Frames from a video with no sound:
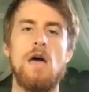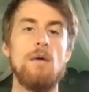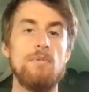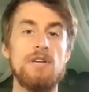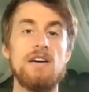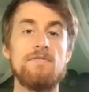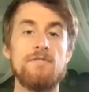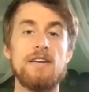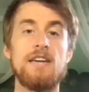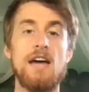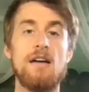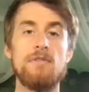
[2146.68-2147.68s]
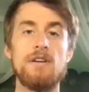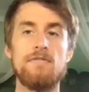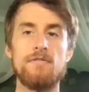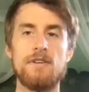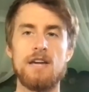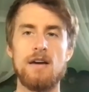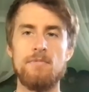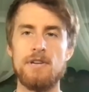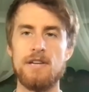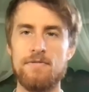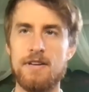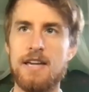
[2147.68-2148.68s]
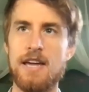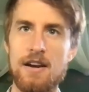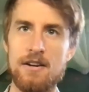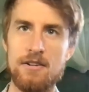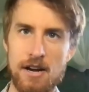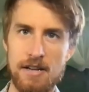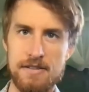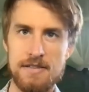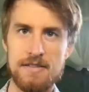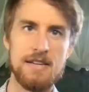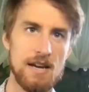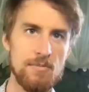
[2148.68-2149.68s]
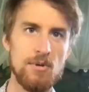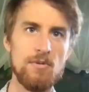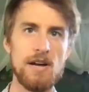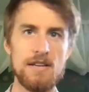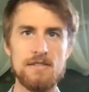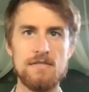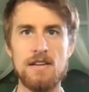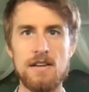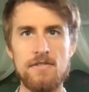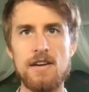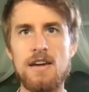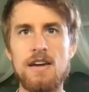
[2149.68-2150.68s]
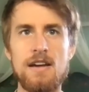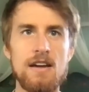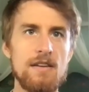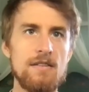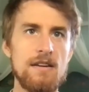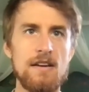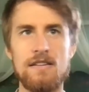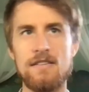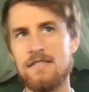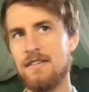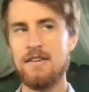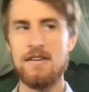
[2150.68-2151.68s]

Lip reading: And we definitely can. We definitely can create sustainable ways of living and